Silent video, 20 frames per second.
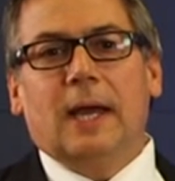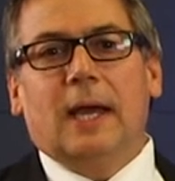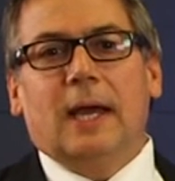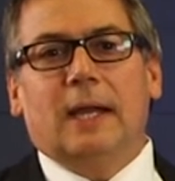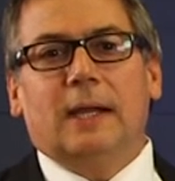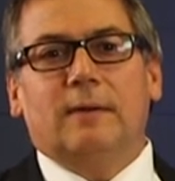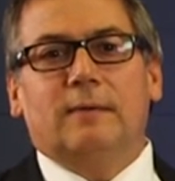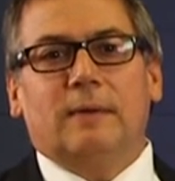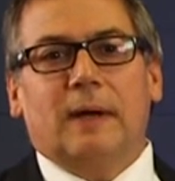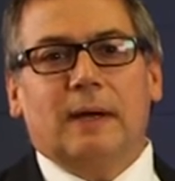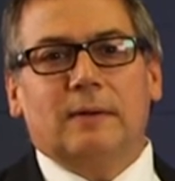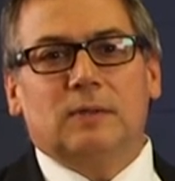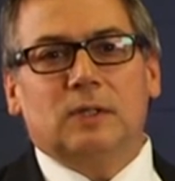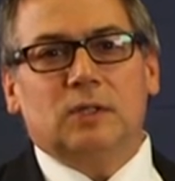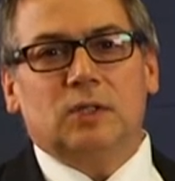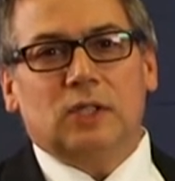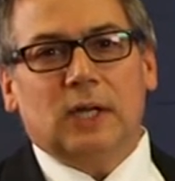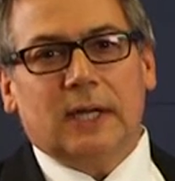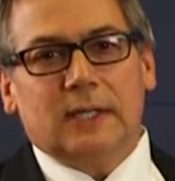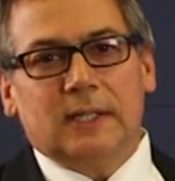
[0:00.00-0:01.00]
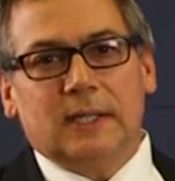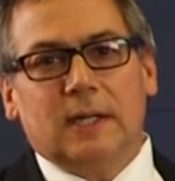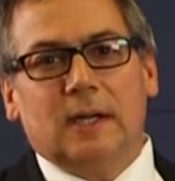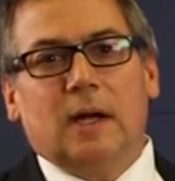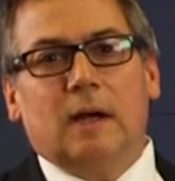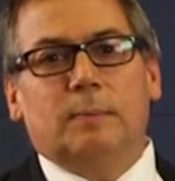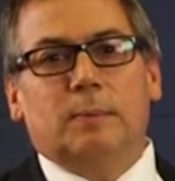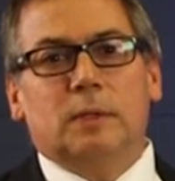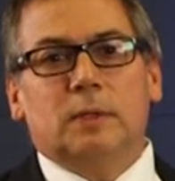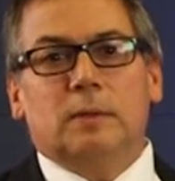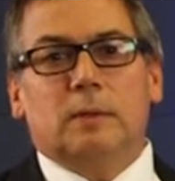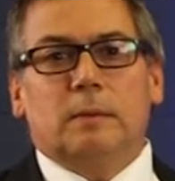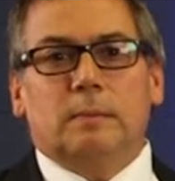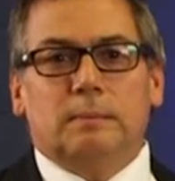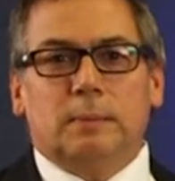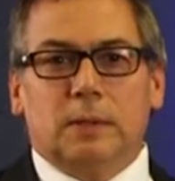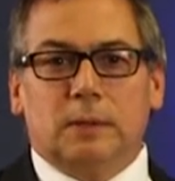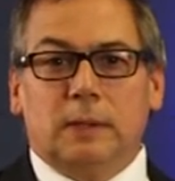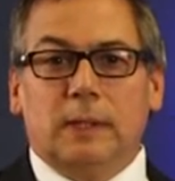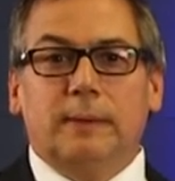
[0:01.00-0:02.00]
It involves injecting a
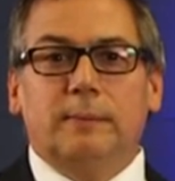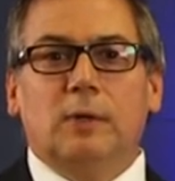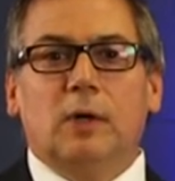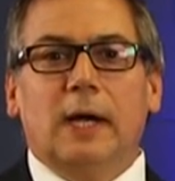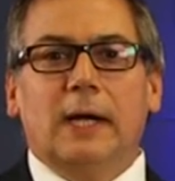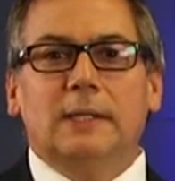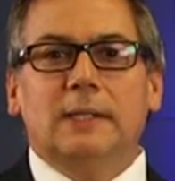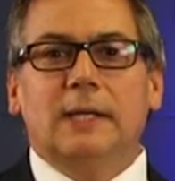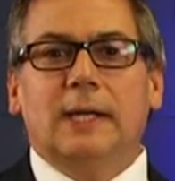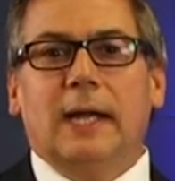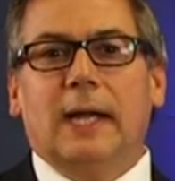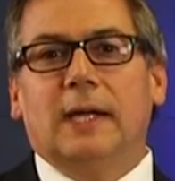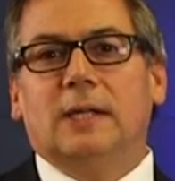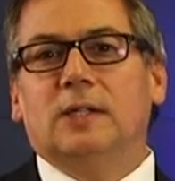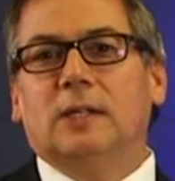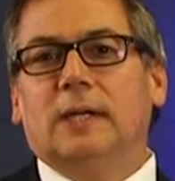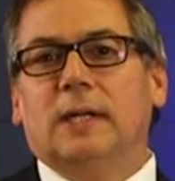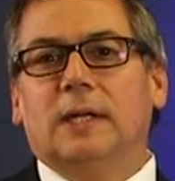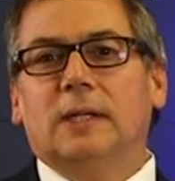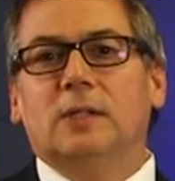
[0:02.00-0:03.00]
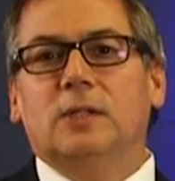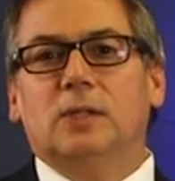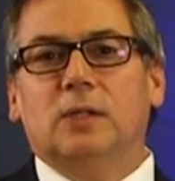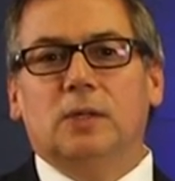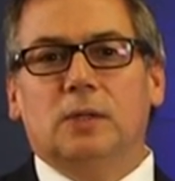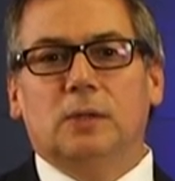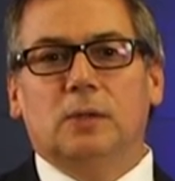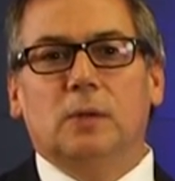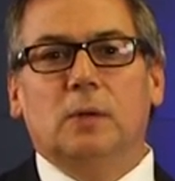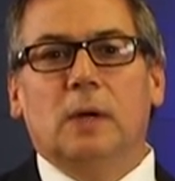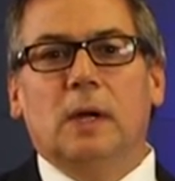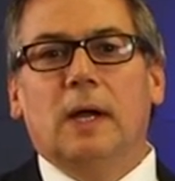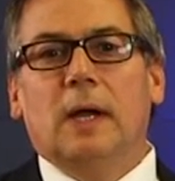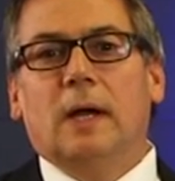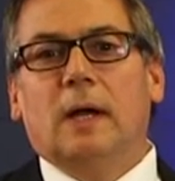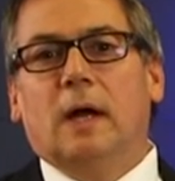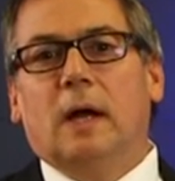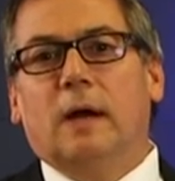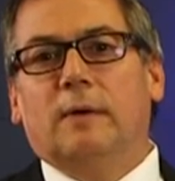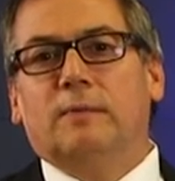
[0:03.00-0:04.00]
polymerizing agent into
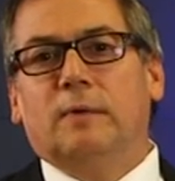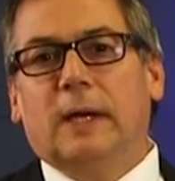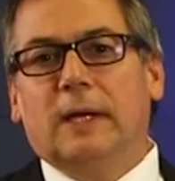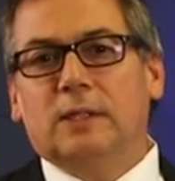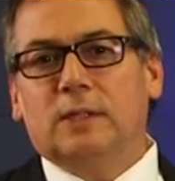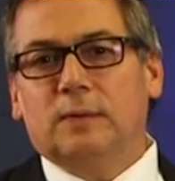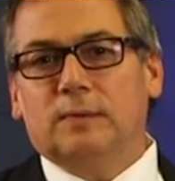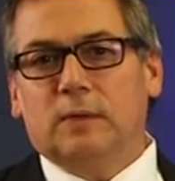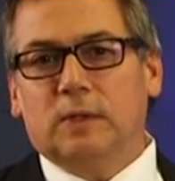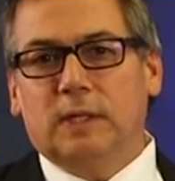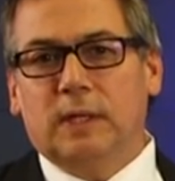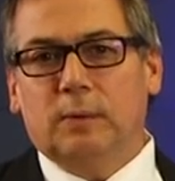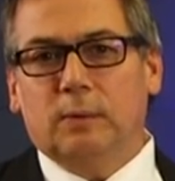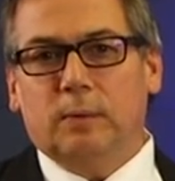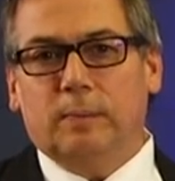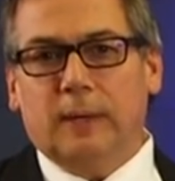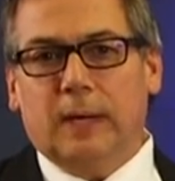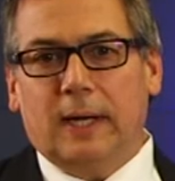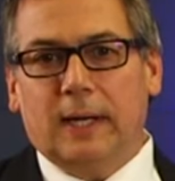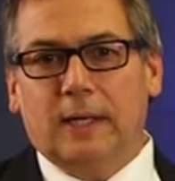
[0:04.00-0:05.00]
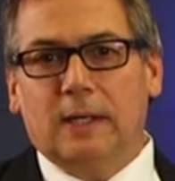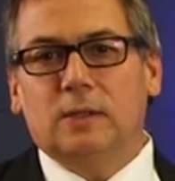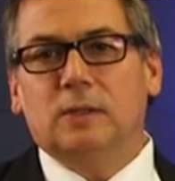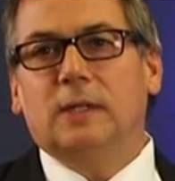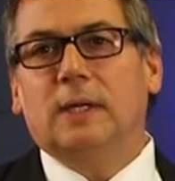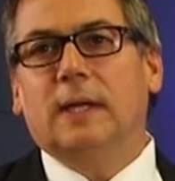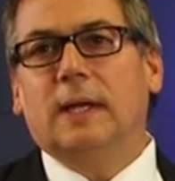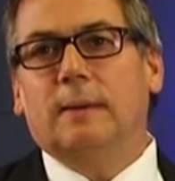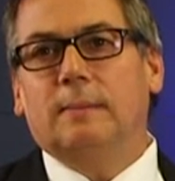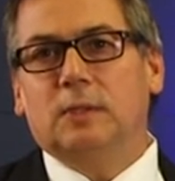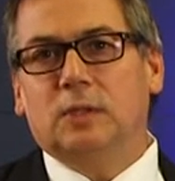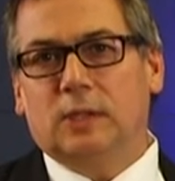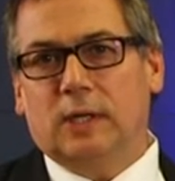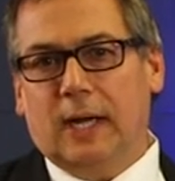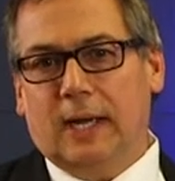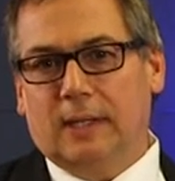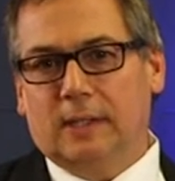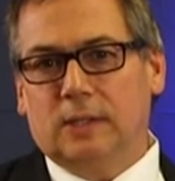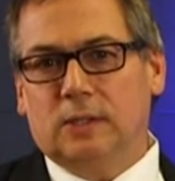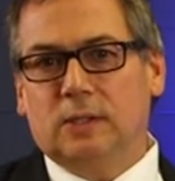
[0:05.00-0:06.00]
a fractured vertebral body using image
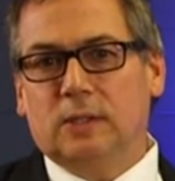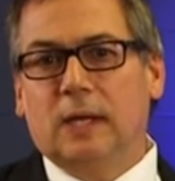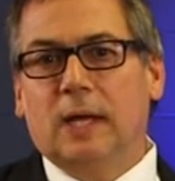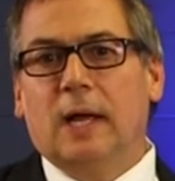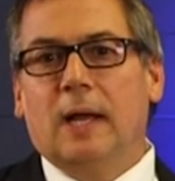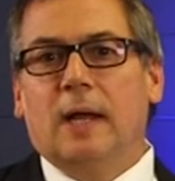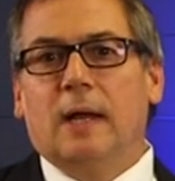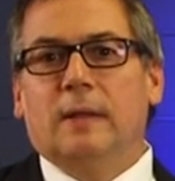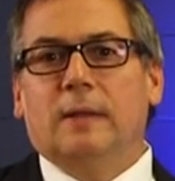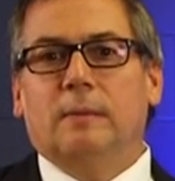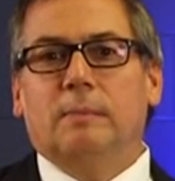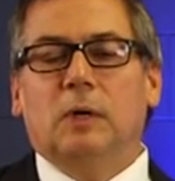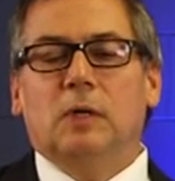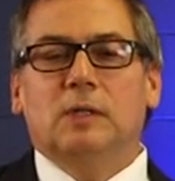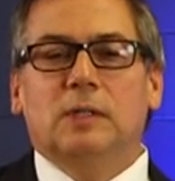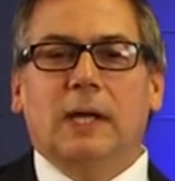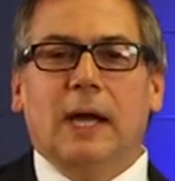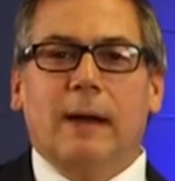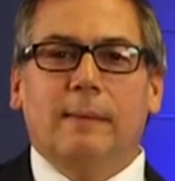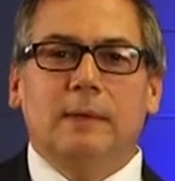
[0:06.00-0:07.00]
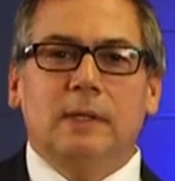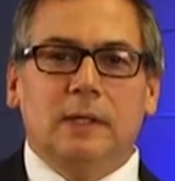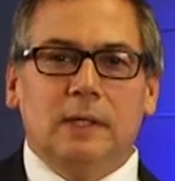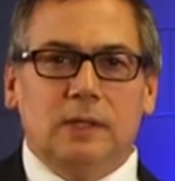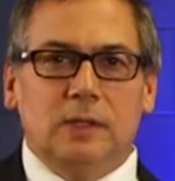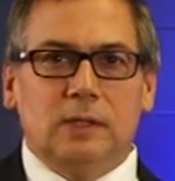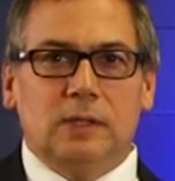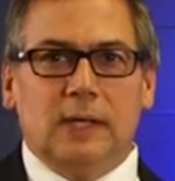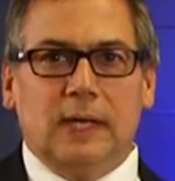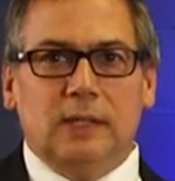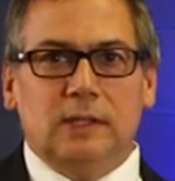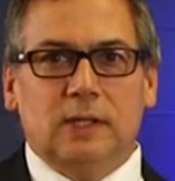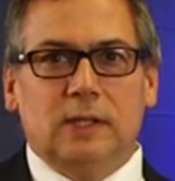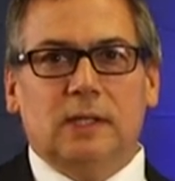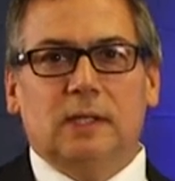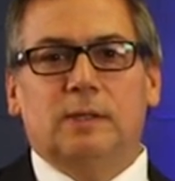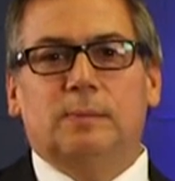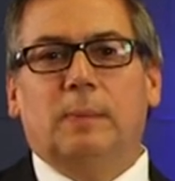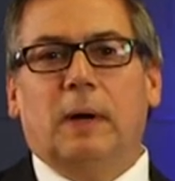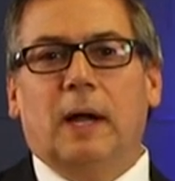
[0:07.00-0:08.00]
guidance. The most commonly used agent
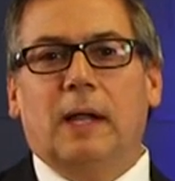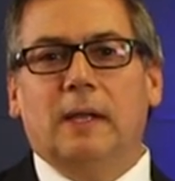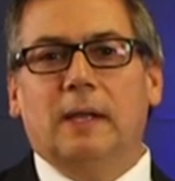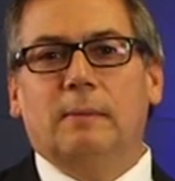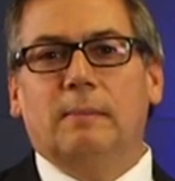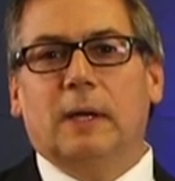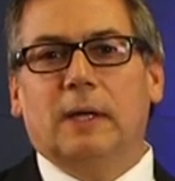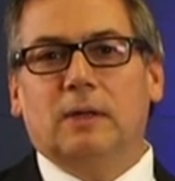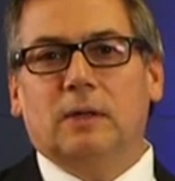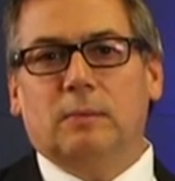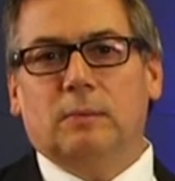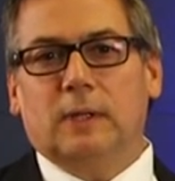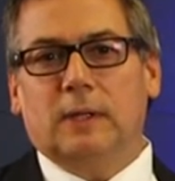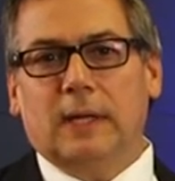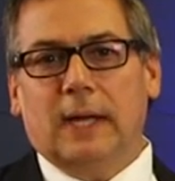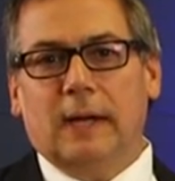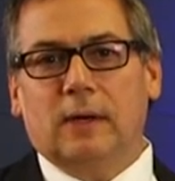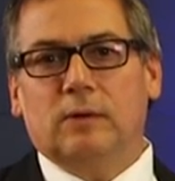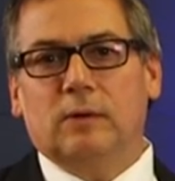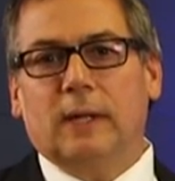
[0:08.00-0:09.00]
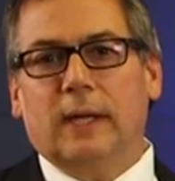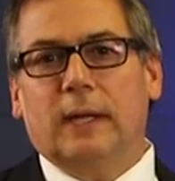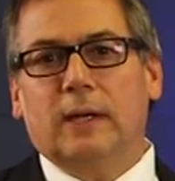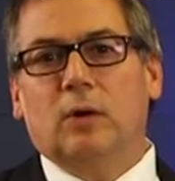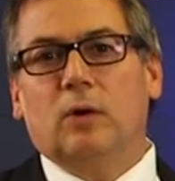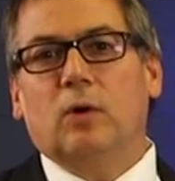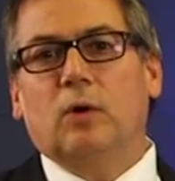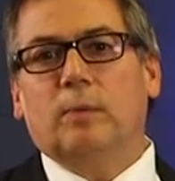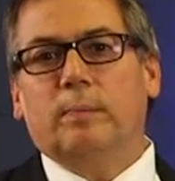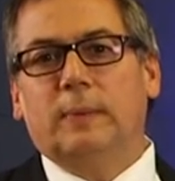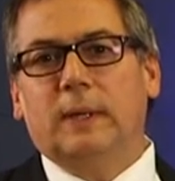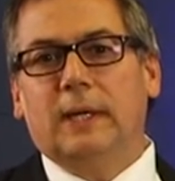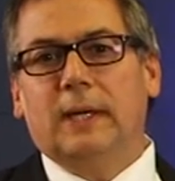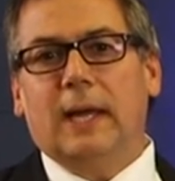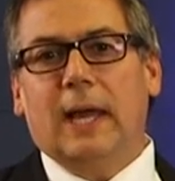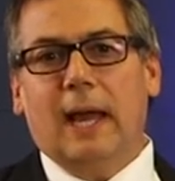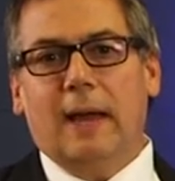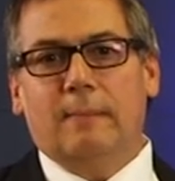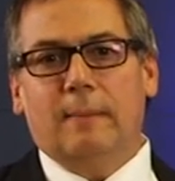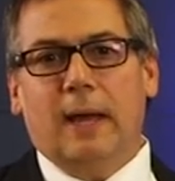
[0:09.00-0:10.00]
is methacrylate or
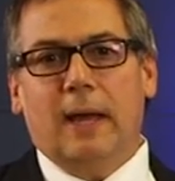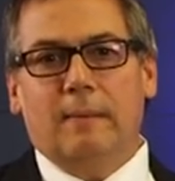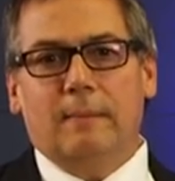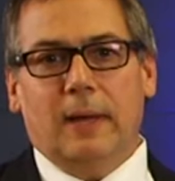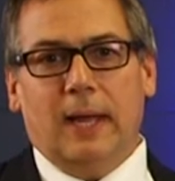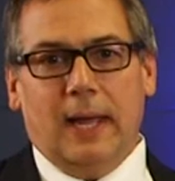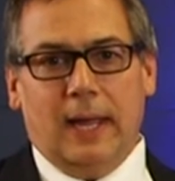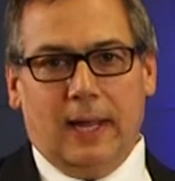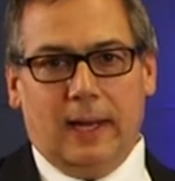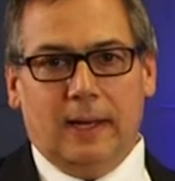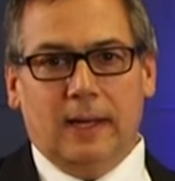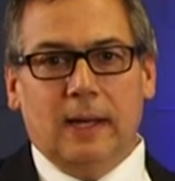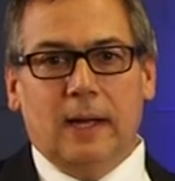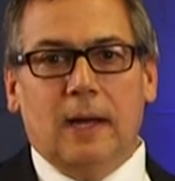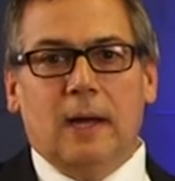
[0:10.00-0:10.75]
PMMA.